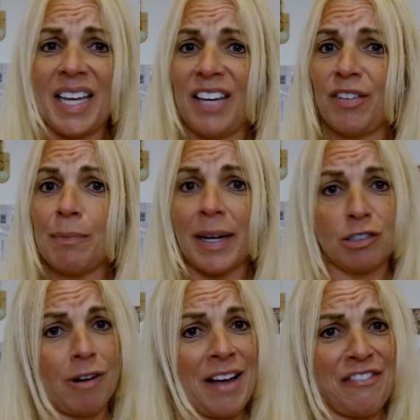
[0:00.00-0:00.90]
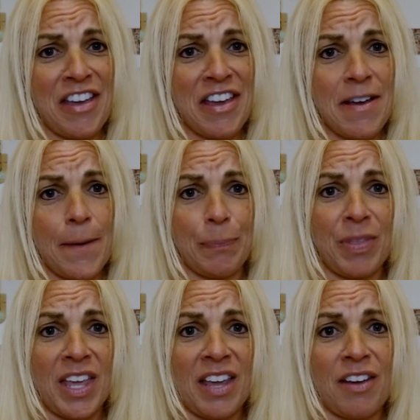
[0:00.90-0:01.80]
even by driving,
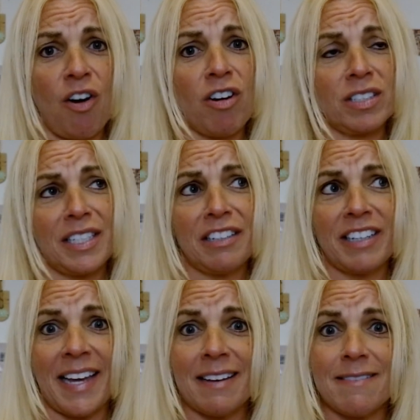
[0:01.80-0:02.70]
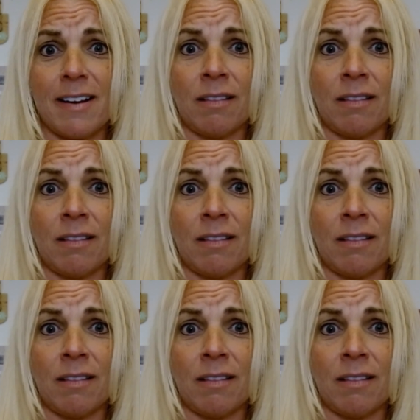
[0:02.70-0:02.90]
the cars here get